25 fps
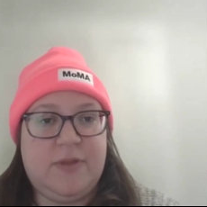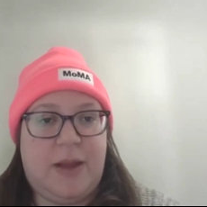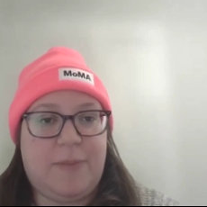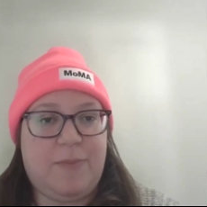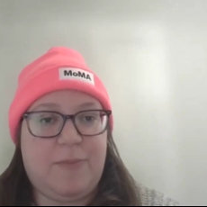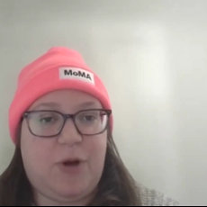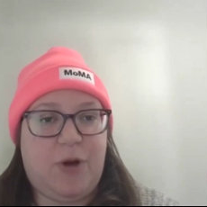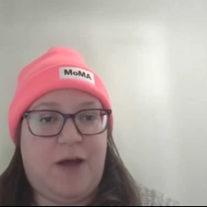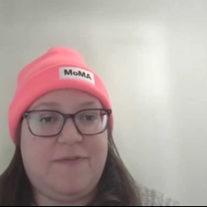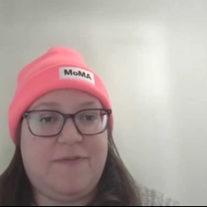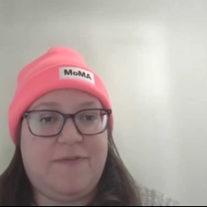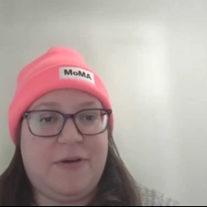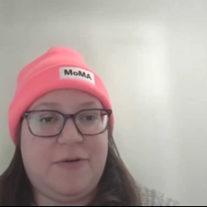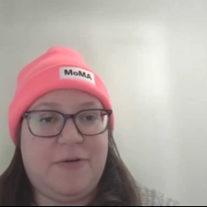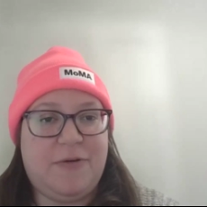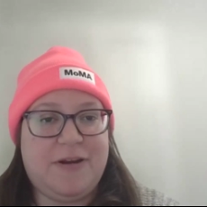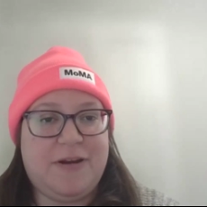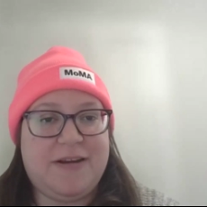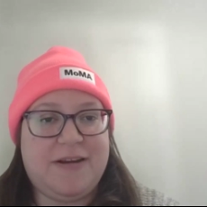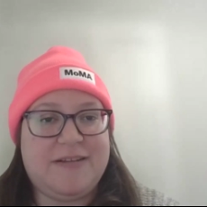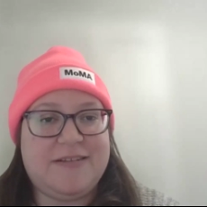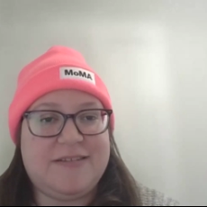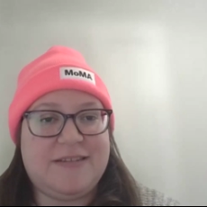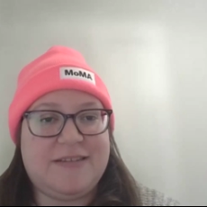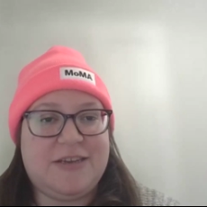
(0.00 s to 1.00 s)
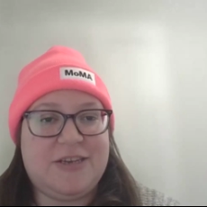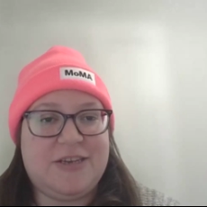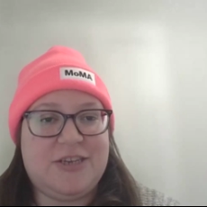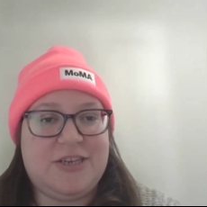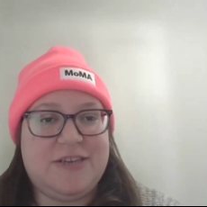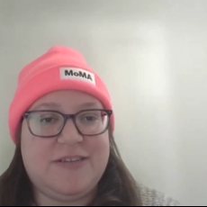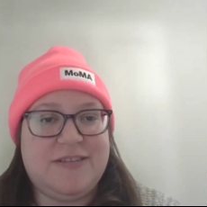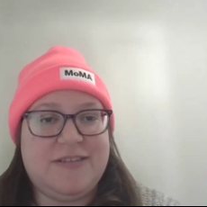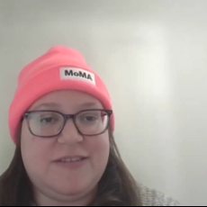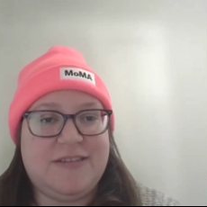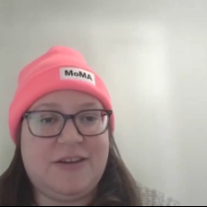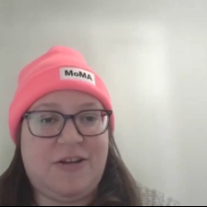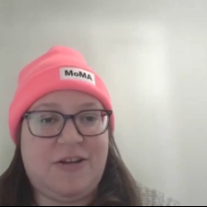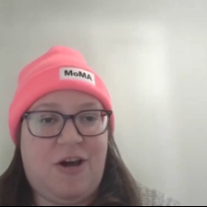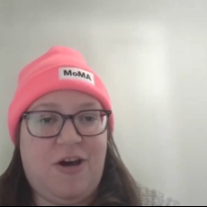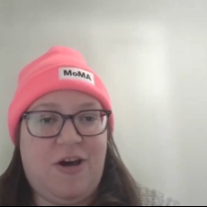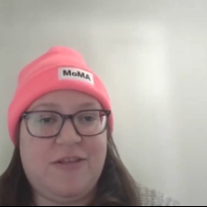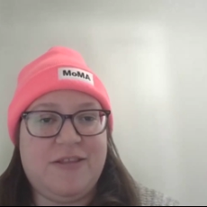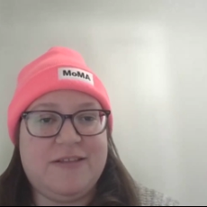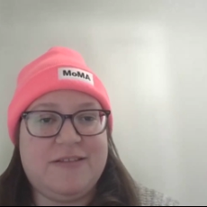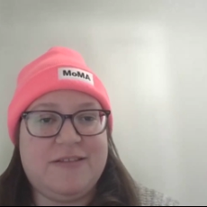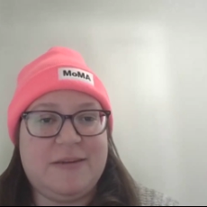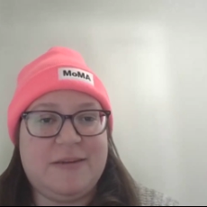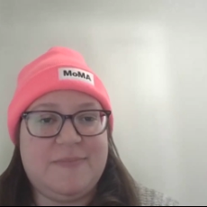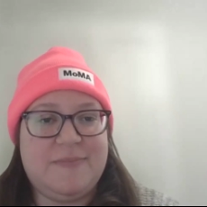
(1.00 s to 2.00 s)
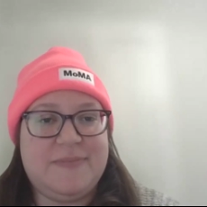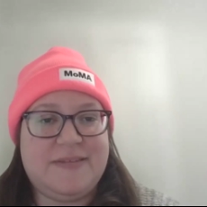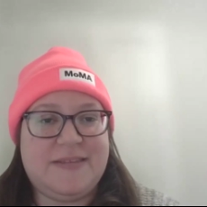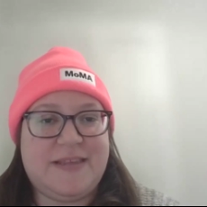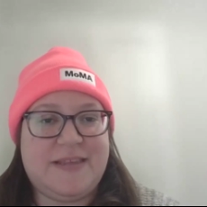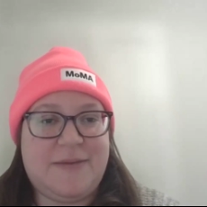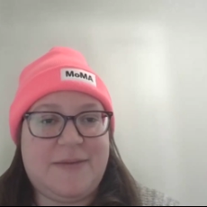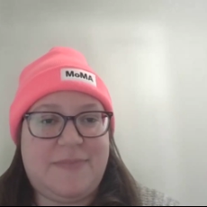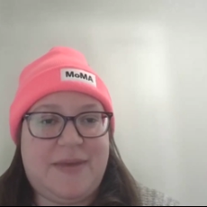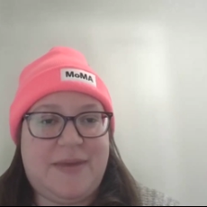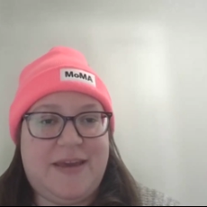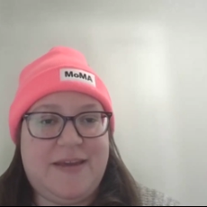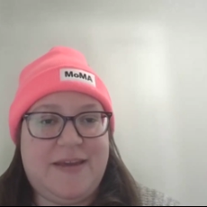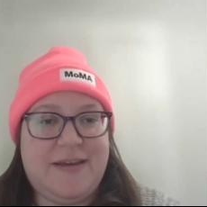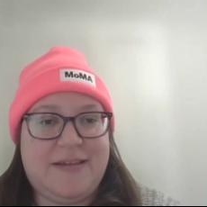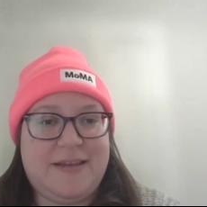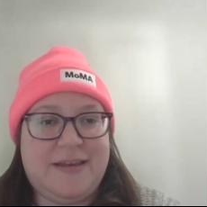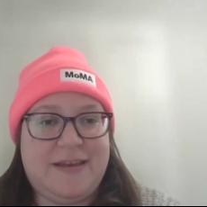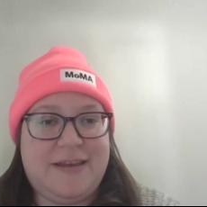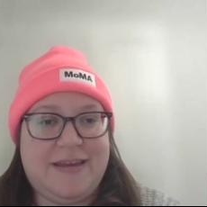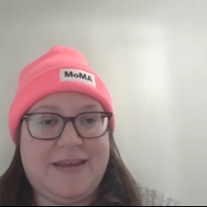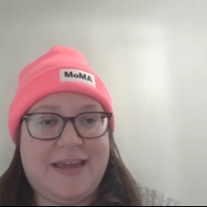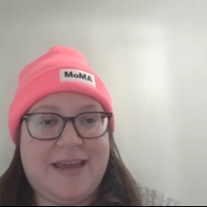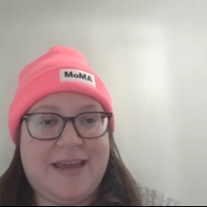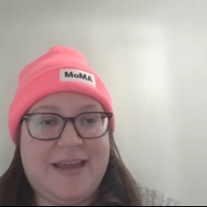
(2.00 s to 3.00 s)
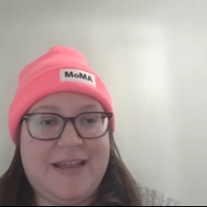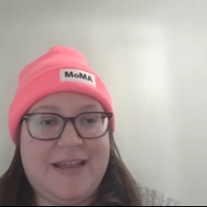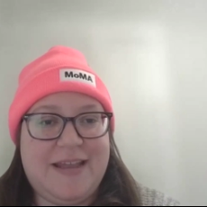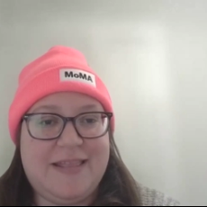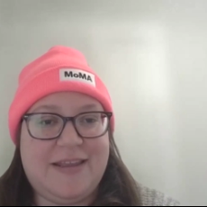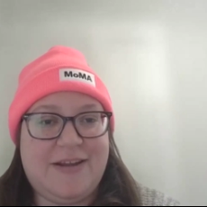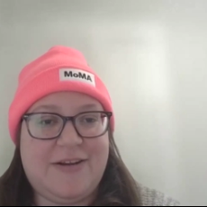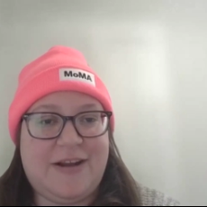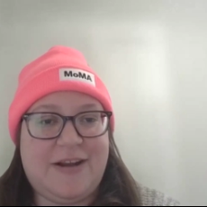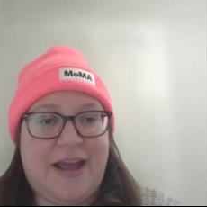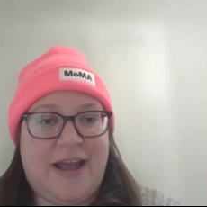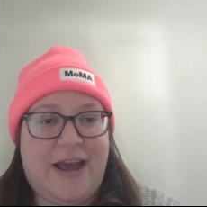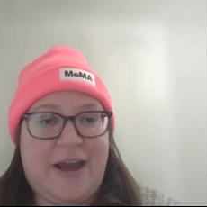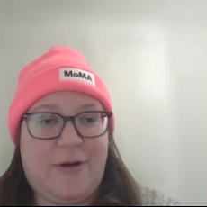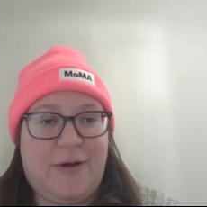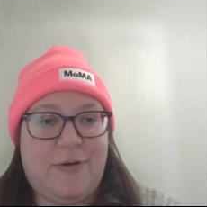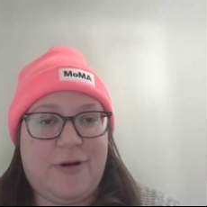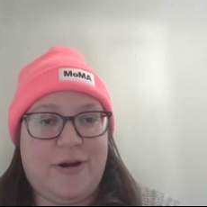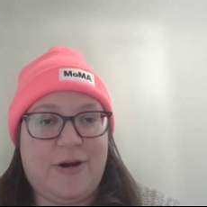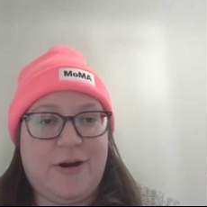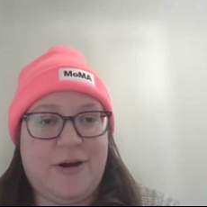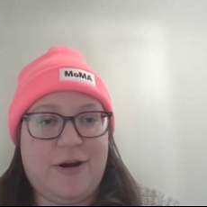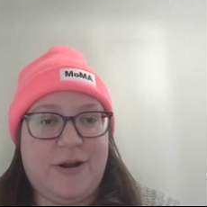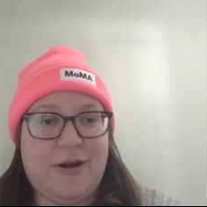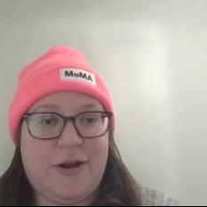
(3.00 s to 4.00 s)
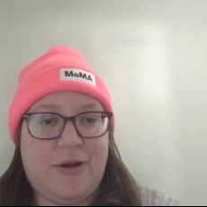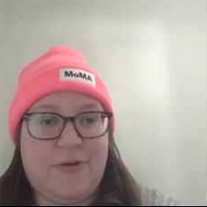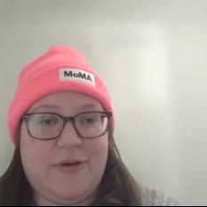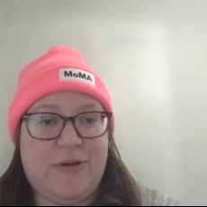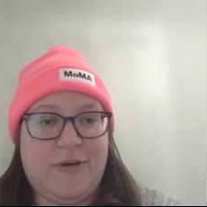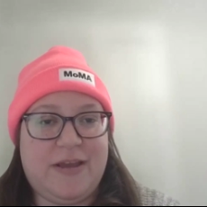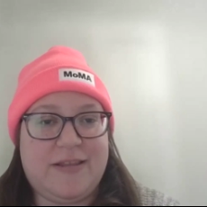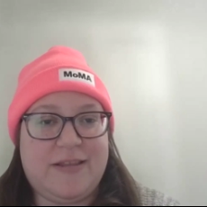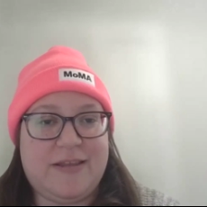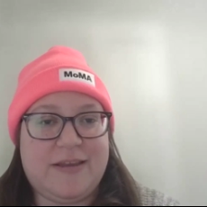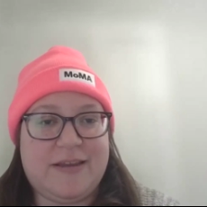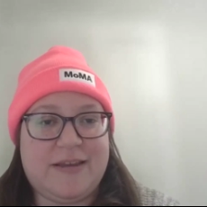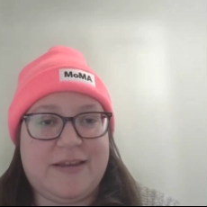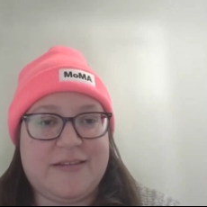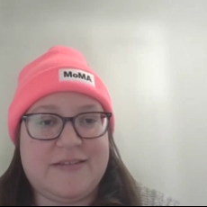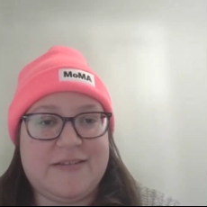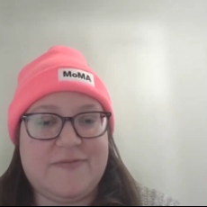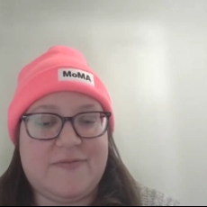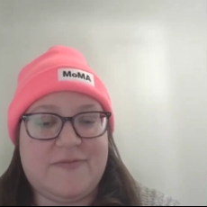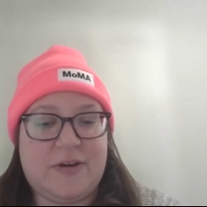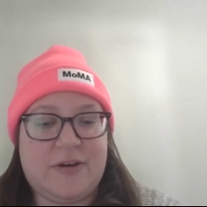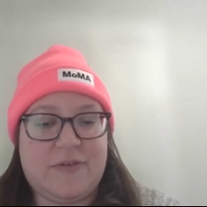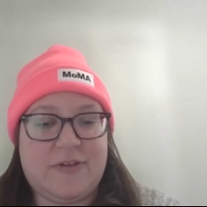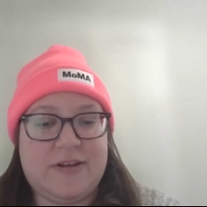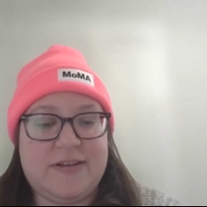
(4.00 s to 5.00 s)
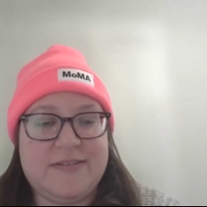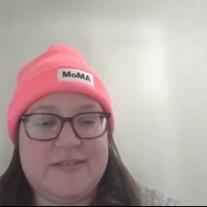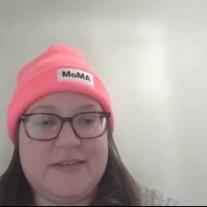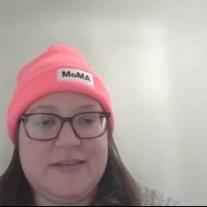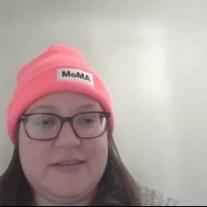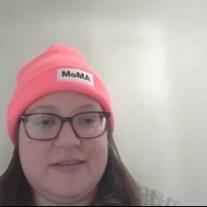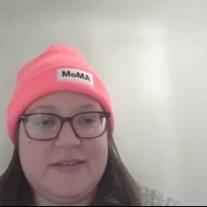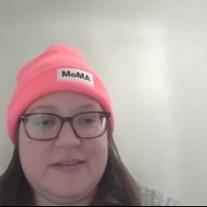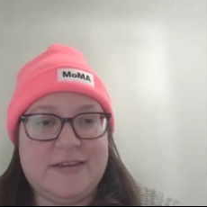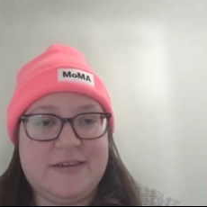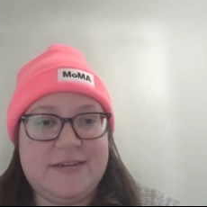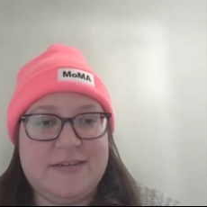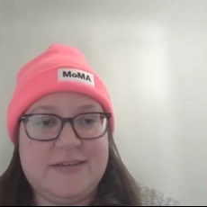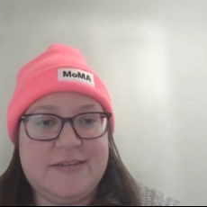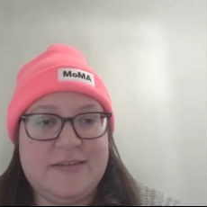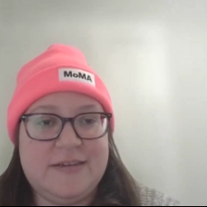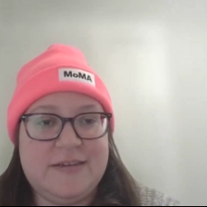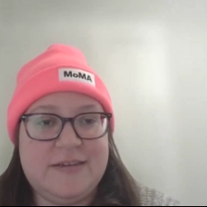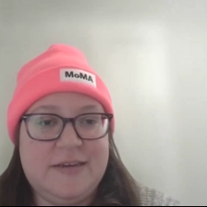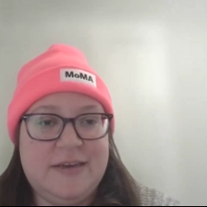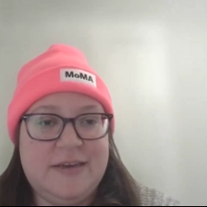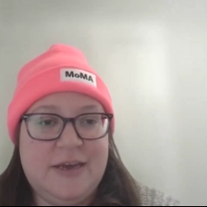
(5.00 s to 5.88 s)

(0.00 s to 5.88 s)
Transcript: nonprofit organizations, and all the tips they make like in their hour are going like as fundraising things.